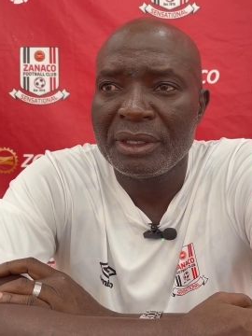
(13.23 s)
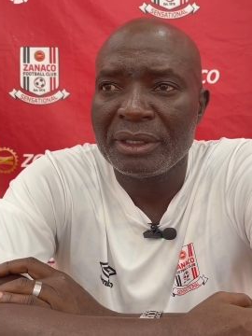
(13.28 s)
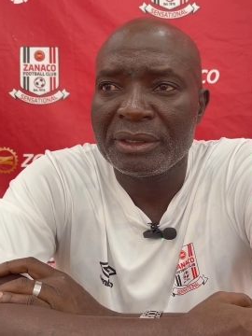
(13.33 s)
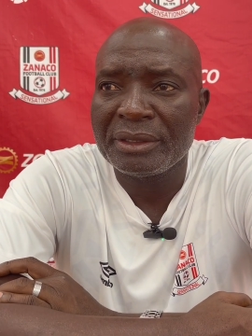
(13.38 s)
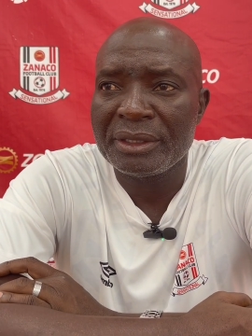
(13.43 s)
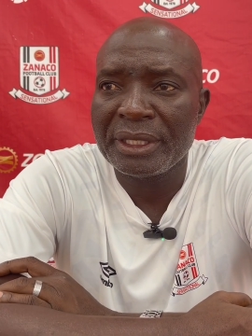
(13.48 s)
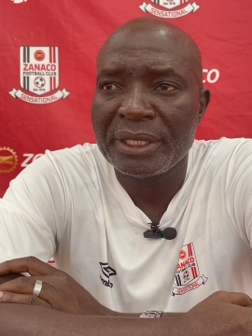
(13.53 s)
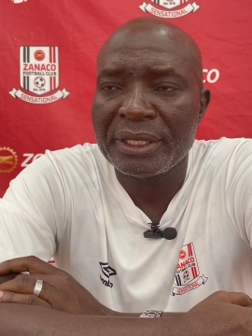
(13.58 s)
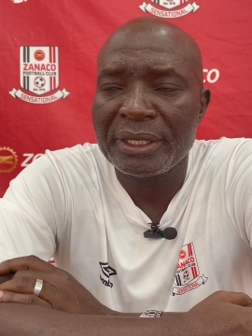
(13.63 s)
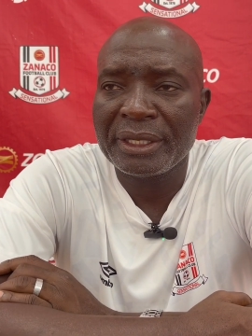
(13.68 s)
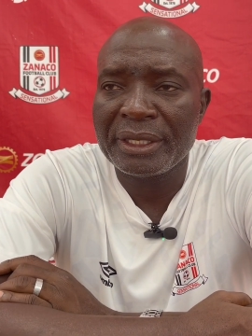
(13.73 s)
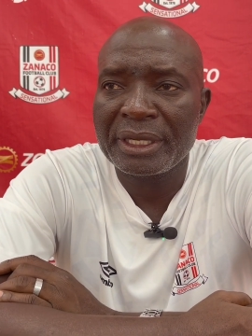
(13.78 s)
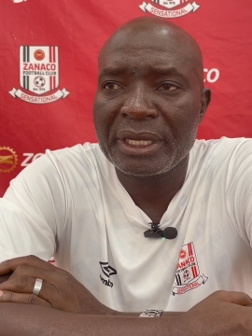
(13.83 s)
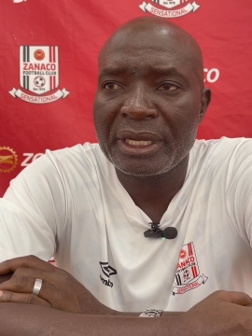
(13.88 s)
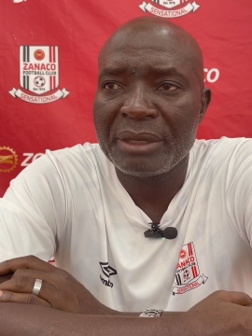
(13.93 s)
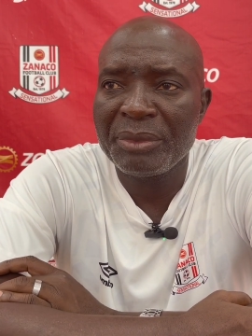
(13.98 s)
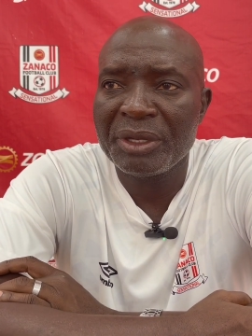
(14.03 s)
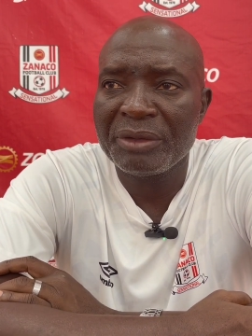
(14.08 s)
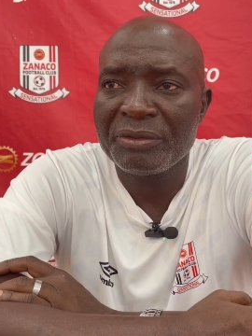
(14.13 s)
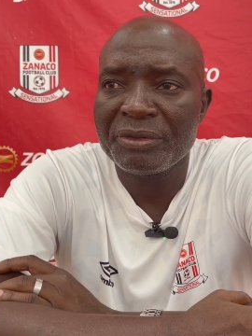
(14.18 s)
And
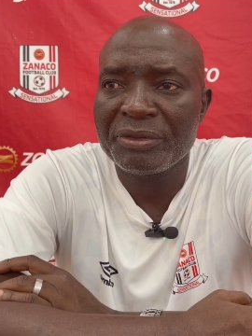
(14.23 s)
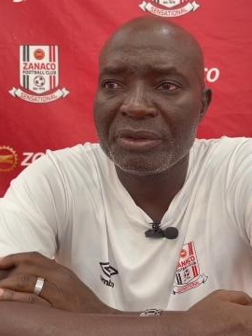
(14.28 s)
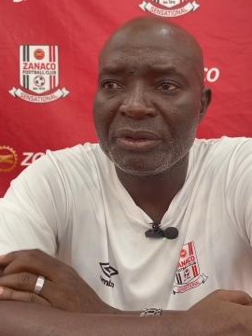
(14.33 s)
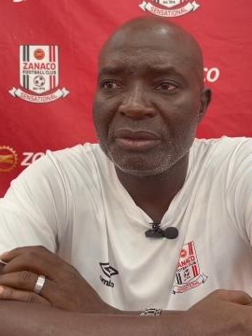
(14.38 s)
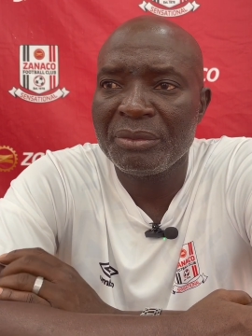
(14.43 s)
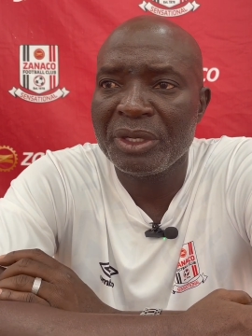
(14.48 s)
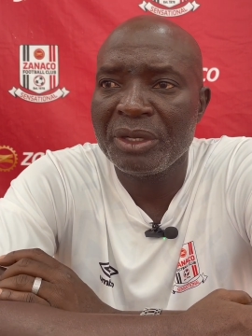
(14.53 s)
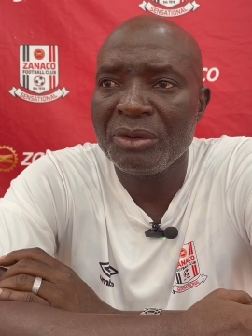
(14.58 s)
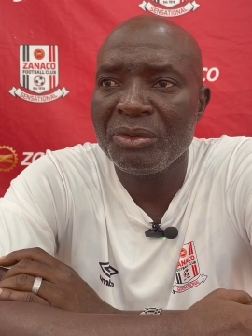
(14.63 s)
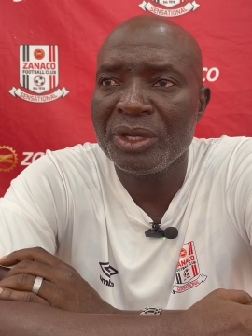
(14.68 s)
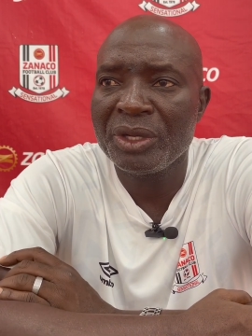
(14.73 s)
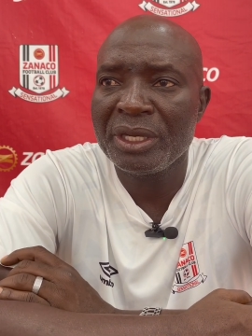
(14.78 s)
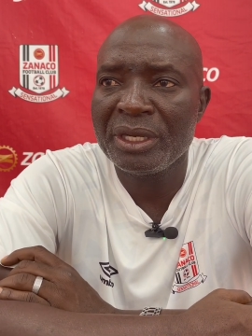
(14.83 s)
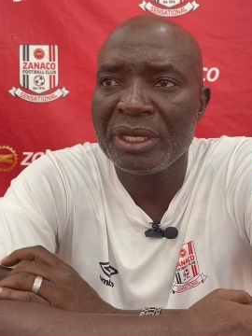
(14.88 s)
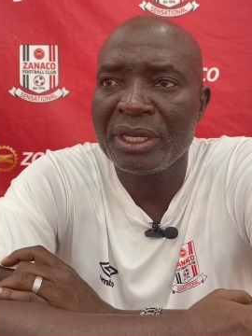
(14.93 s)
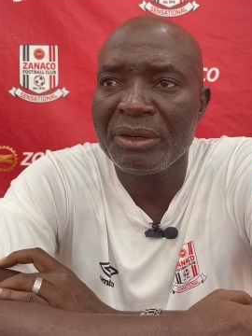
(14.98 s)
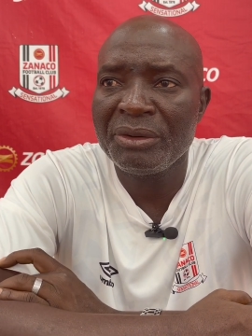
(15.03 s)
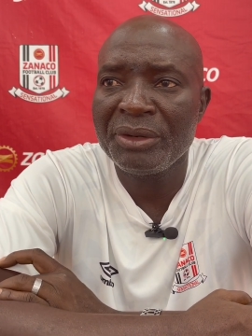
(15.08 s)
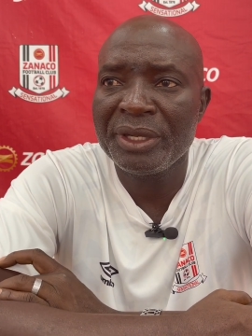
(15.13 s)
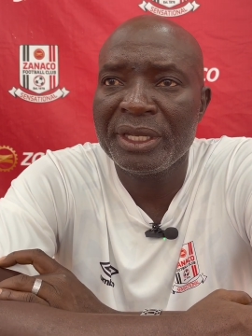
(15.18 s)
coming from a
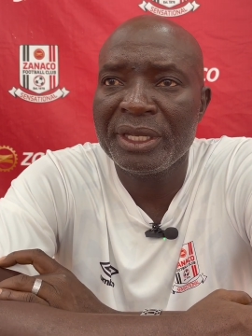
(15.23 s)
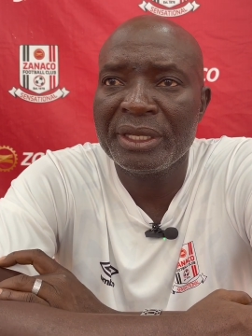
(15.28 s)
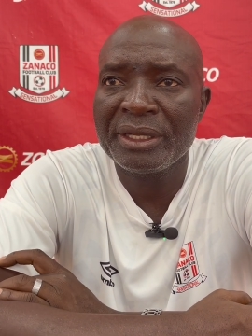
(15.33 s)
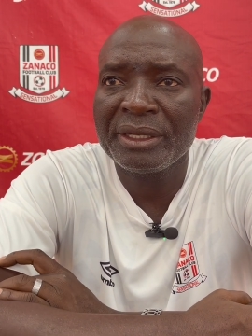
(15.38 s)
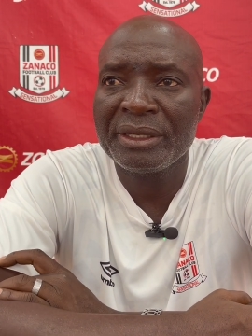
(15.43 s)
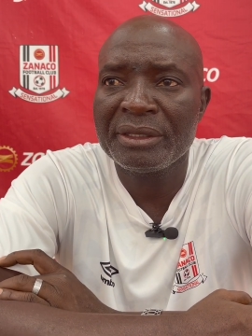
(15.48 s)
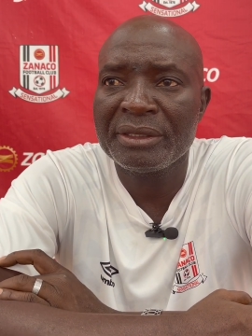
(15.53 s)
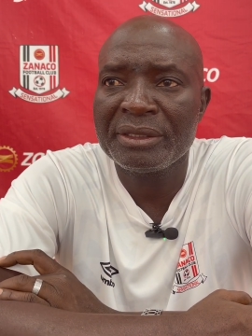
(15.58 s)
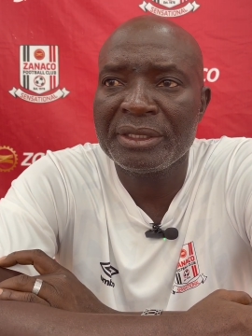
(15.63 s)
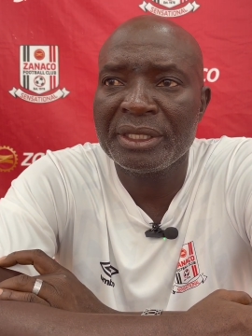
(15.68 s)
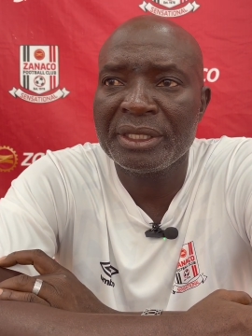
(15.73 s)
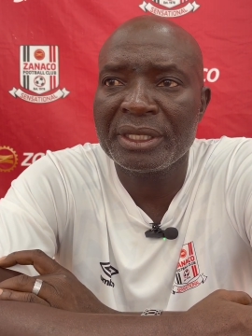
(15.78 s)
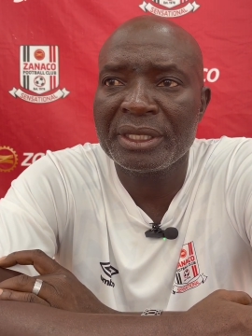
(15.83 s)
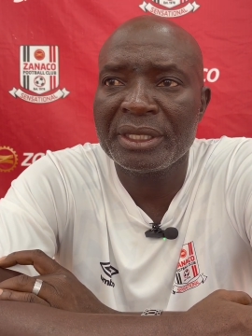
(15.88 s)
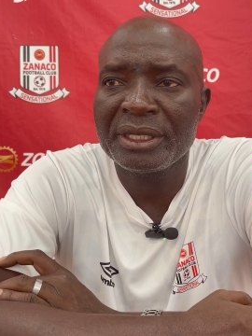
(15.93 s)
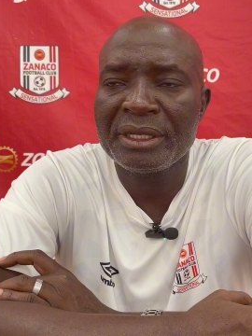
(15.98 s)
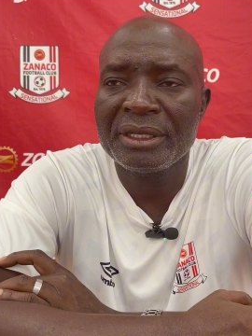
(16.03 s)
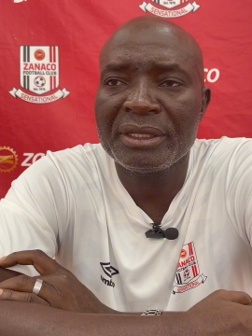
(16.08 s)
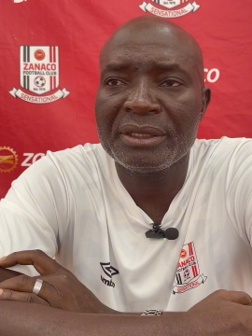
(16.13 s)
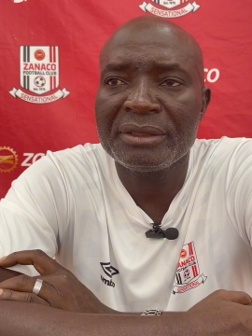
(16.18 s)
win away, I think
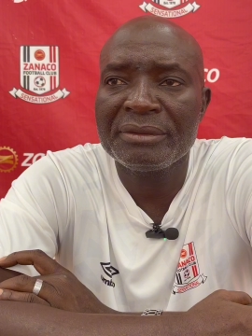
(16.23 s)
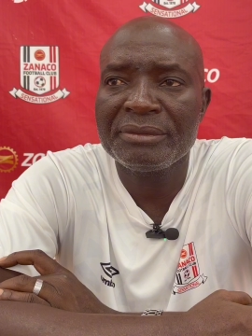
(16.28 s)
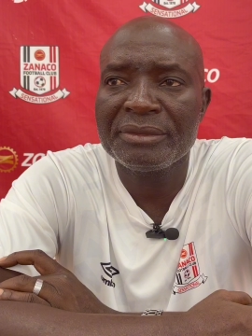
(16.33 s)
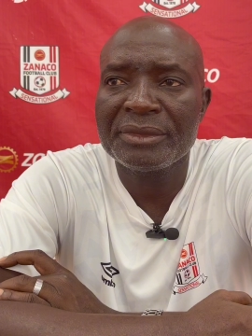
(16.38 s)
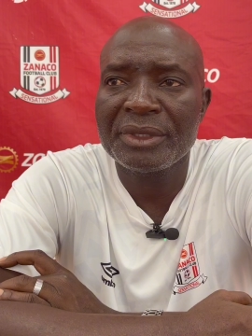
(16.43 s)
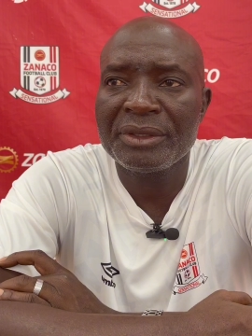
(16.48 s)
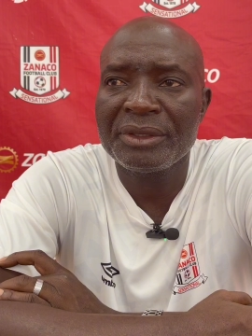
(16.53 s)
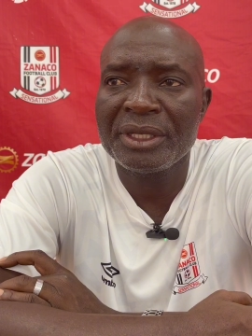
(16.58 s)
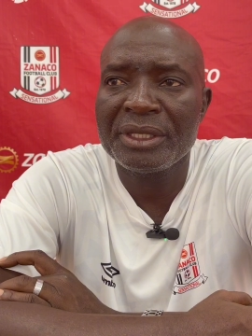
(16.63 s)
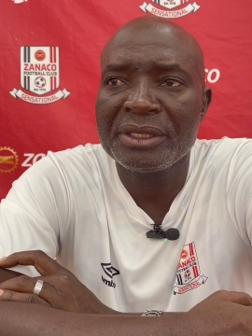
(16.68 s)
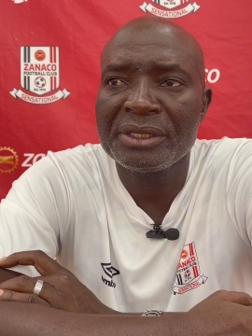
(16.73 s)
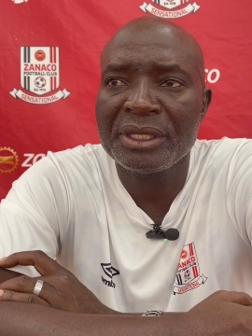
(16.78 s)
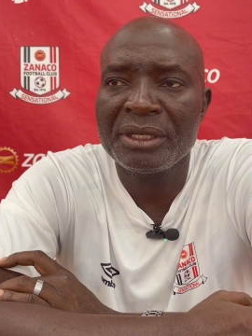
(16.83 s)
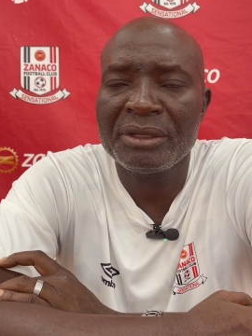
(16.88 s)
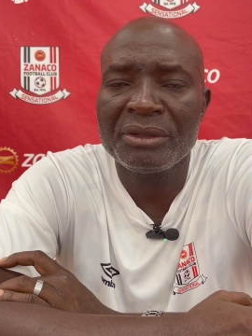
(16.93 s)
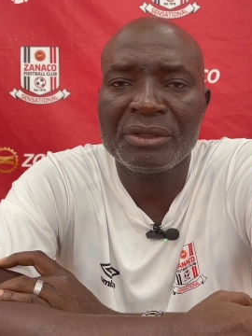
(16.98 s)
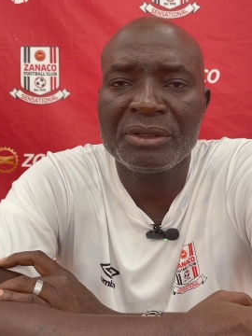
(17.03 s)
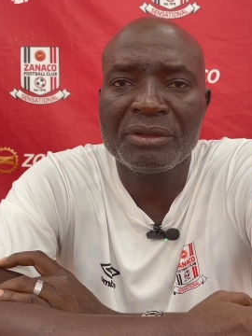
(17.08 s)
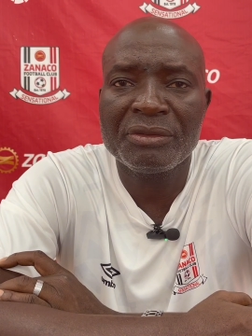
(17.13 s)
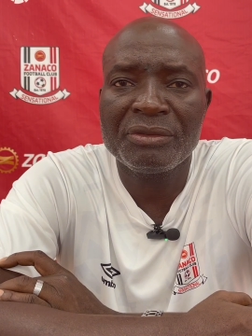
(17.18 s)
there is a
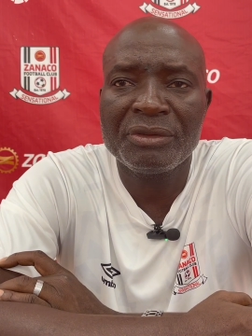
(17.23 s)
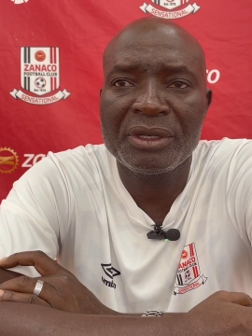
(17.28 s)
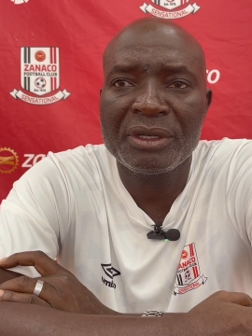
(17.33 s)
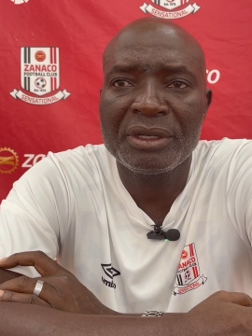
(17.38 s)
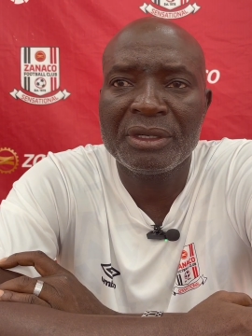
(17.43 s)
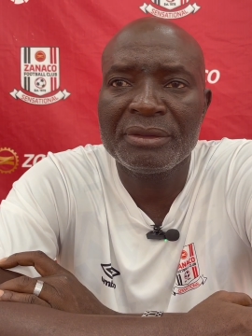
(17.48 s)
lot of